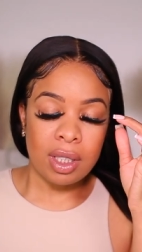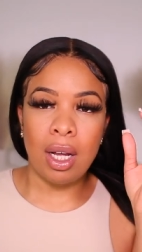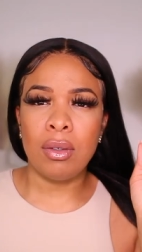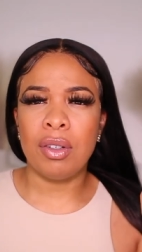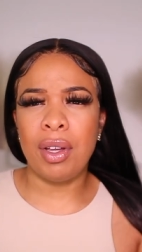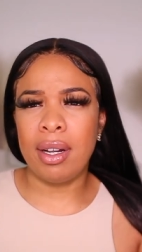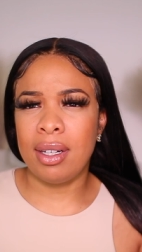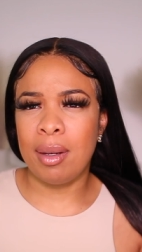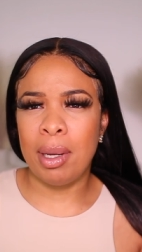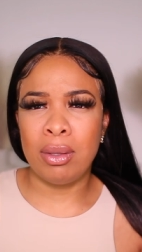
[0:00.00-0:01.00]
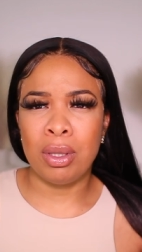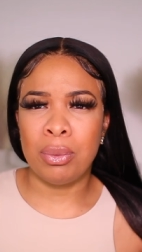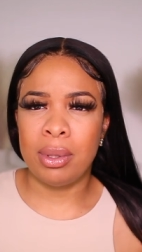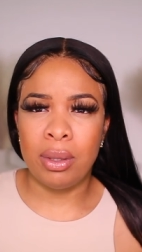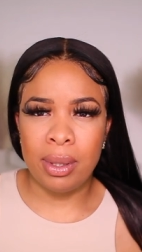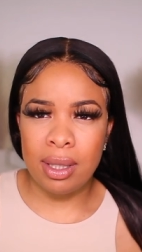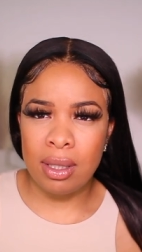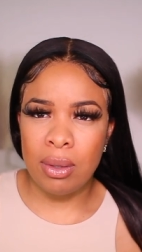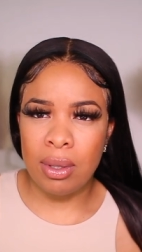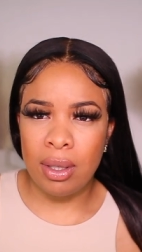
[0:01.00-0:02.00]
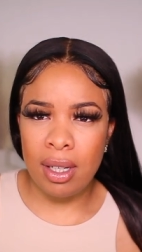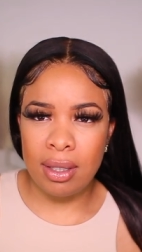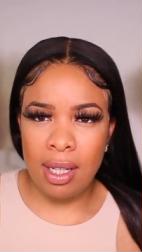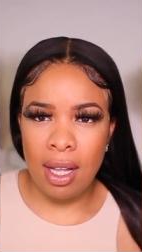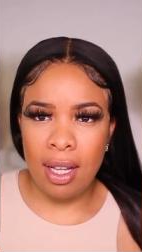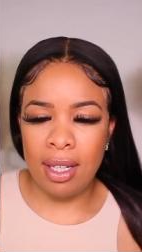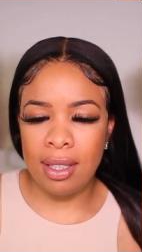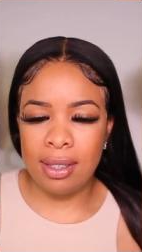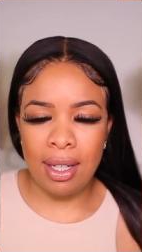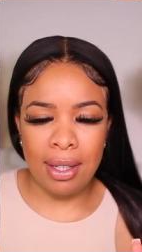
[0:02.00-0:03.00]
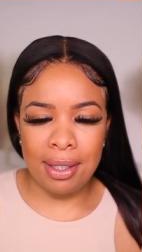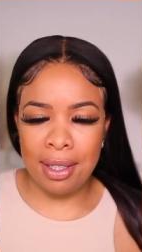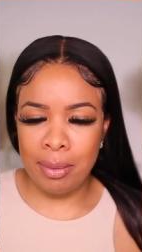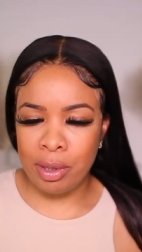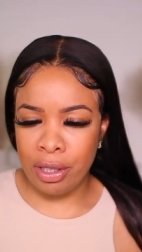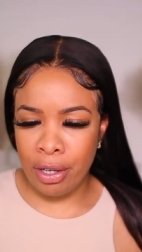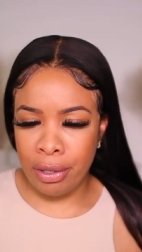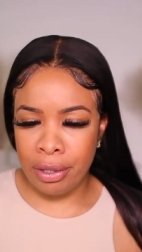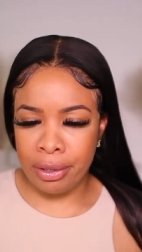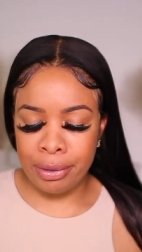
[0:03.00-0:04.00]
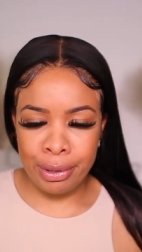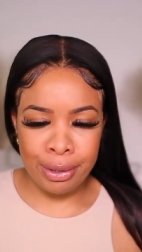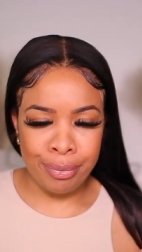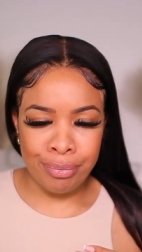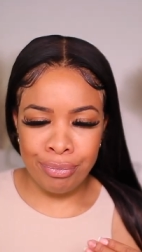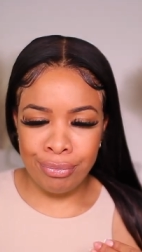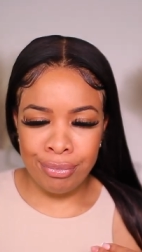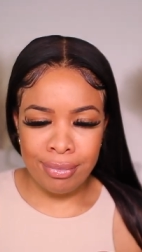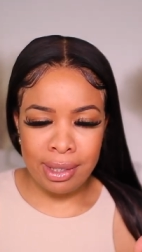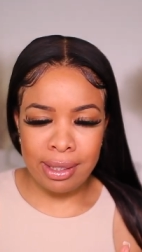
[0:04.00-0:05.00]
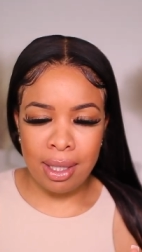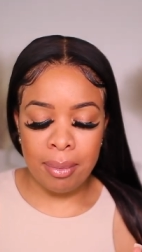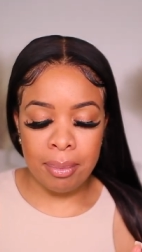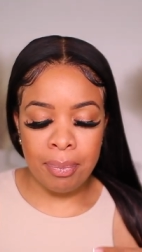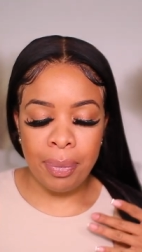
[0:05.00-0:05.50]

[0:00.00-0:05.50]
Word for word: I don't know if y'all hear that, but I don't know what noise is going on outside. Sound like the neighbor's dog or something,